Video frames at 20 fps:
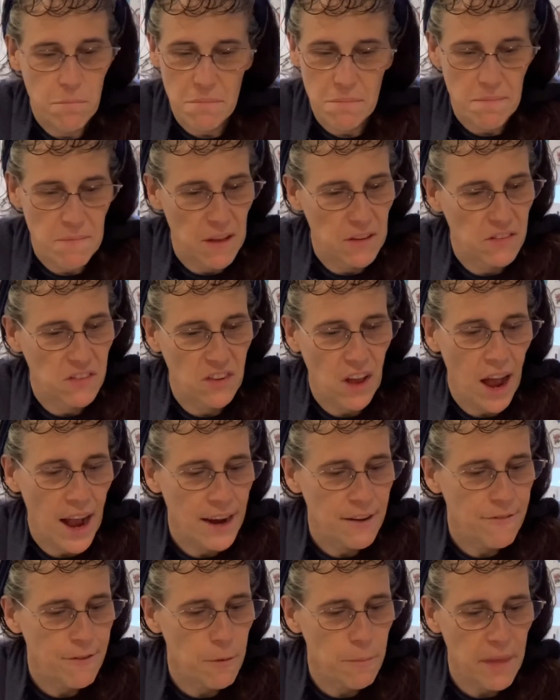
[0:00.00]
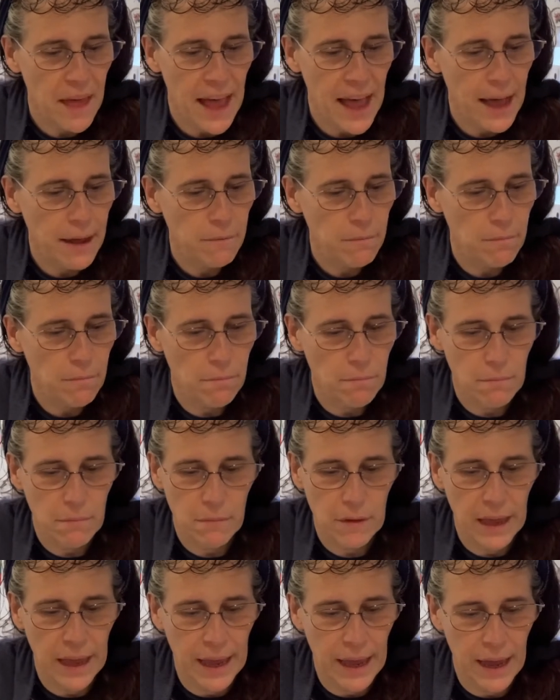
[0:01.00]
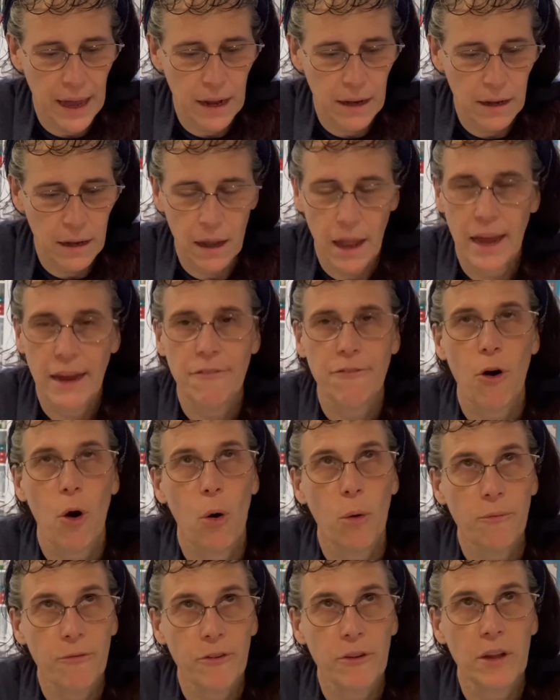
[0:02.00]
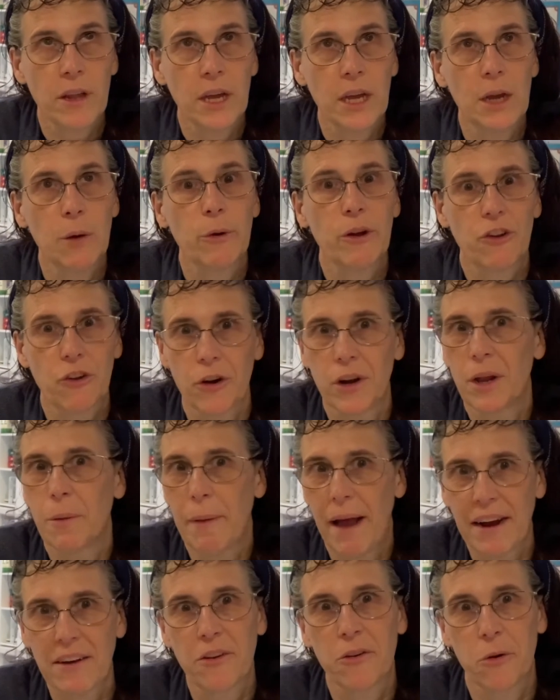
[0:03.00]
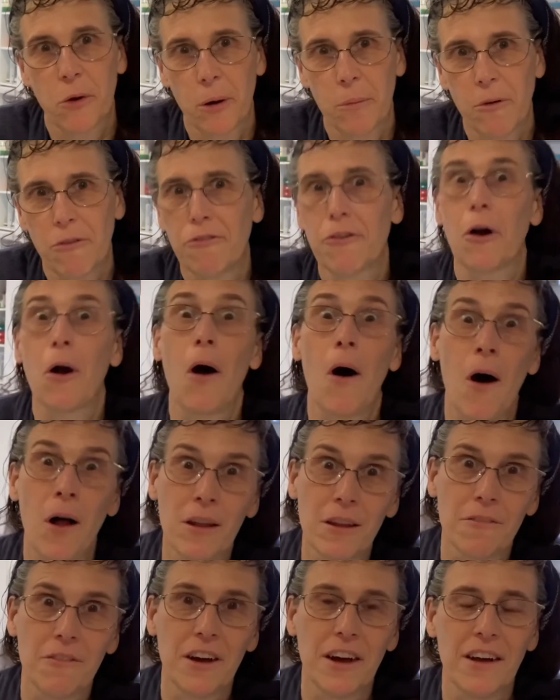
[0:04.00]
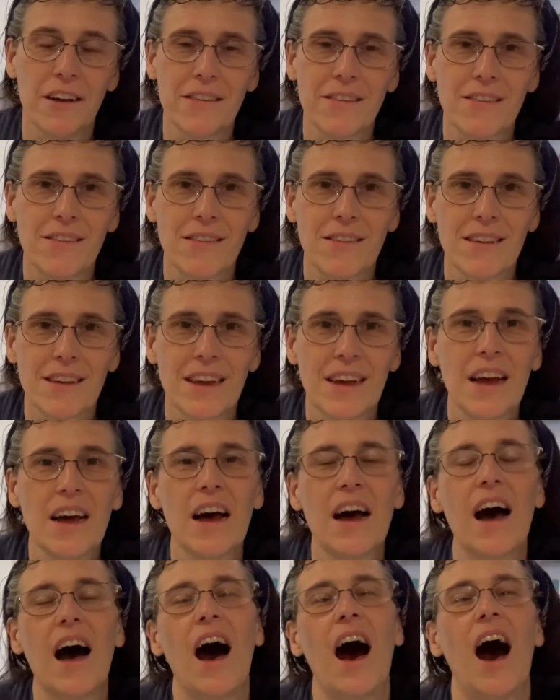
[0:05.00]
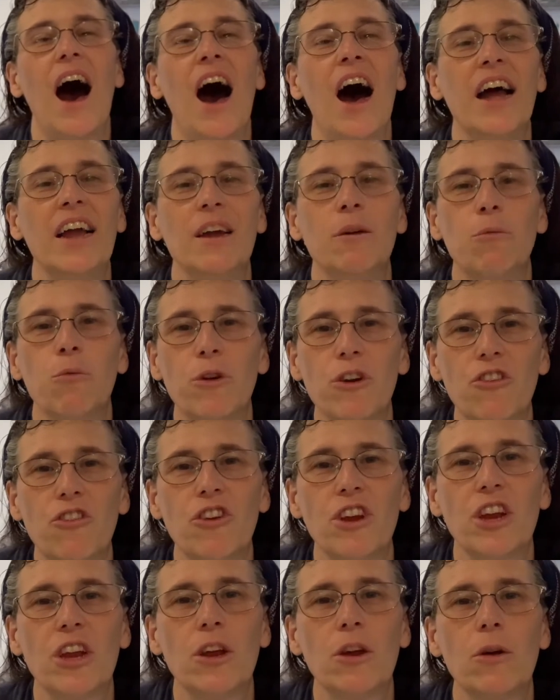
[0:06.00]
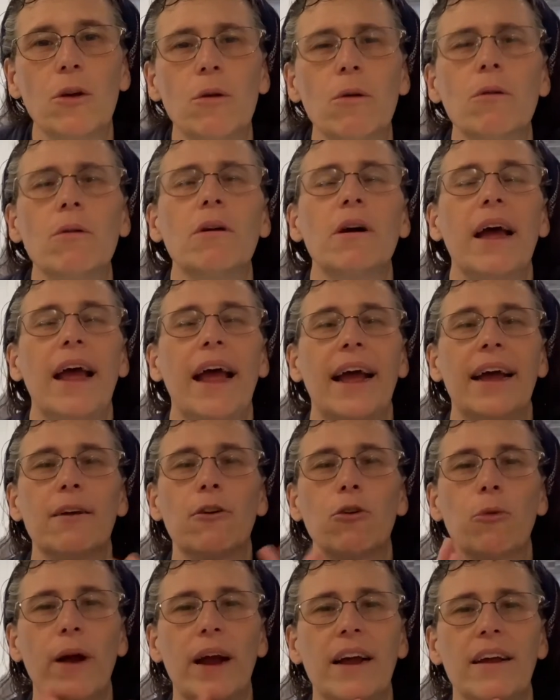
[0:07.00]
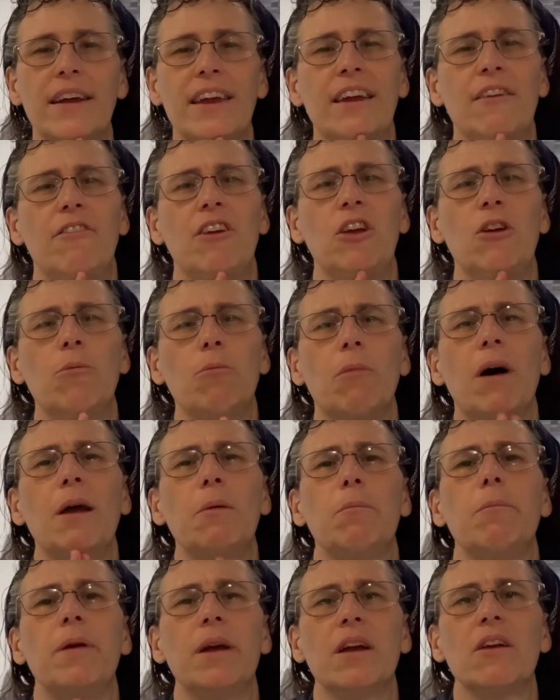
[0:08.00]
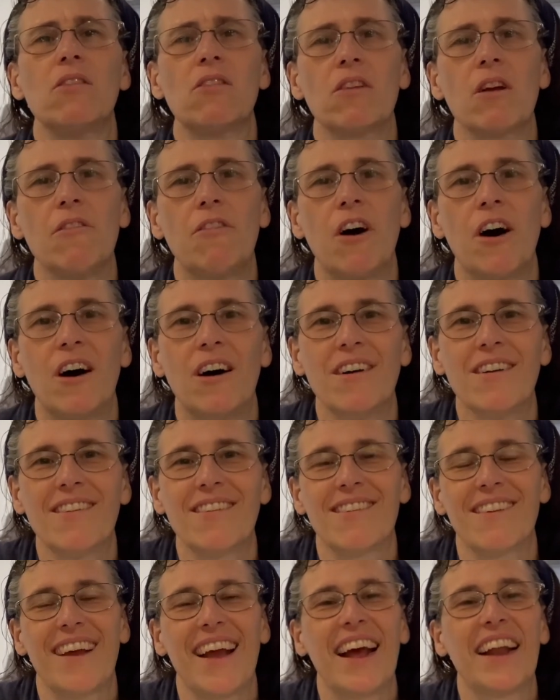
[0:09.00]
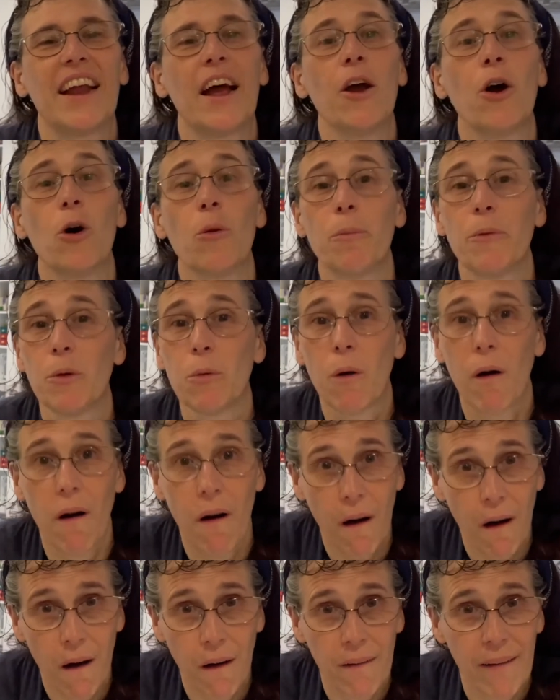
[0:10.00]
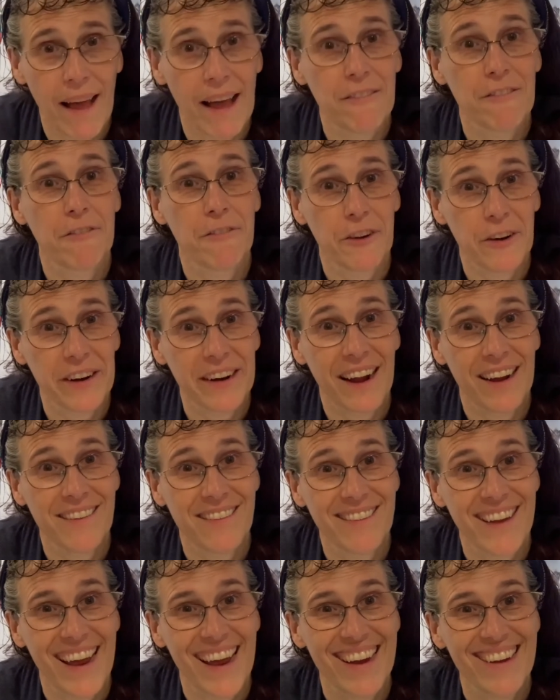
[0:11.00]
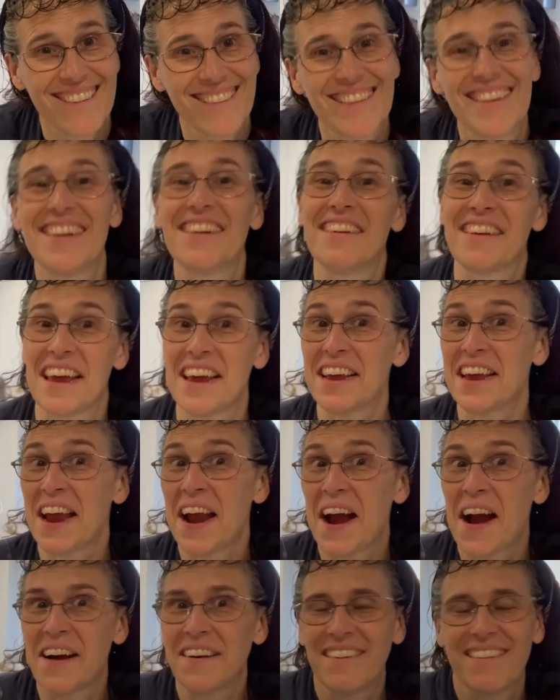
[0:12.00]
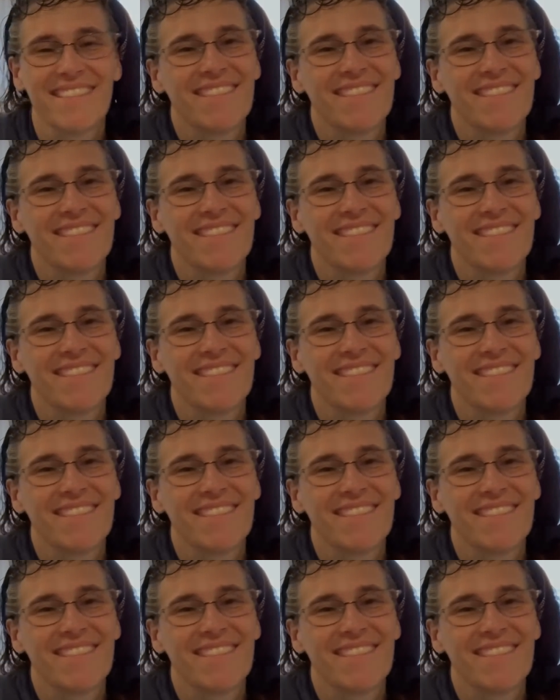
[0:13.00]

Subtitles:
Aside from that, and life hopefully returning back to normal for all of us, I am wishing you and giving you my biggest of hugs, and I hope you will all have a very nice day. Take care.